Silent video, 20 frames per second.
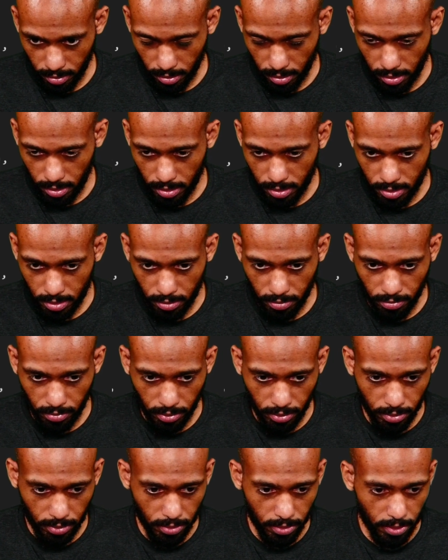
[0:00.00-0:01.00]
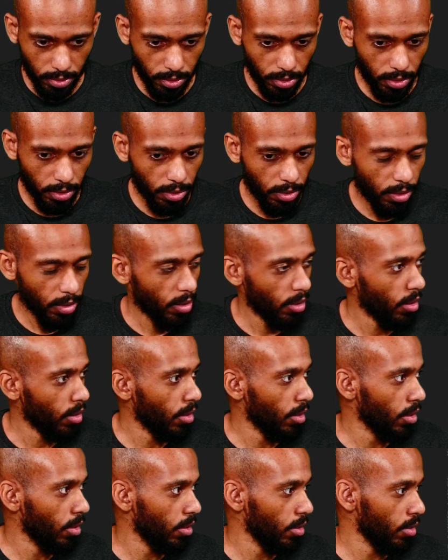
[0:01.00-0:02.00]
list view,
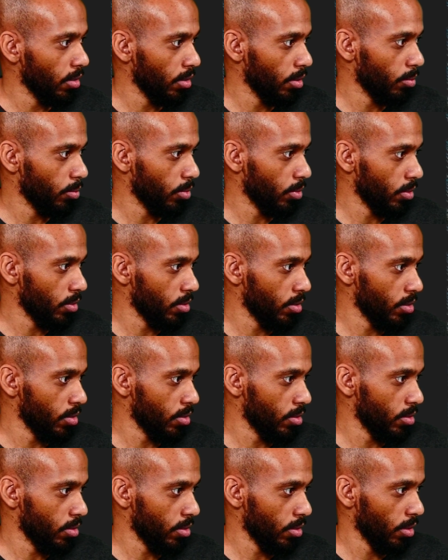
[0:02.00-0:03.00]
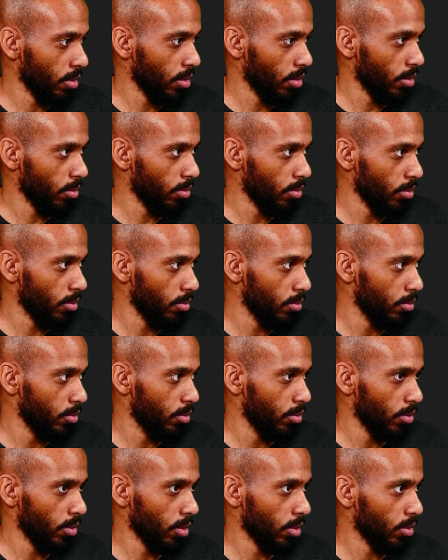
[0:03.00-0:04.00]
and in the process we'll do
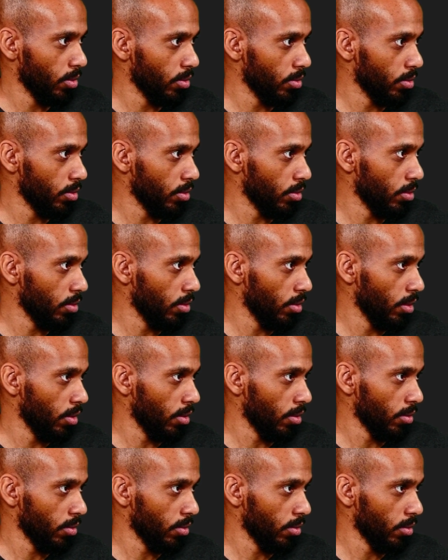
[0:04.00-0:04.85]
a controller.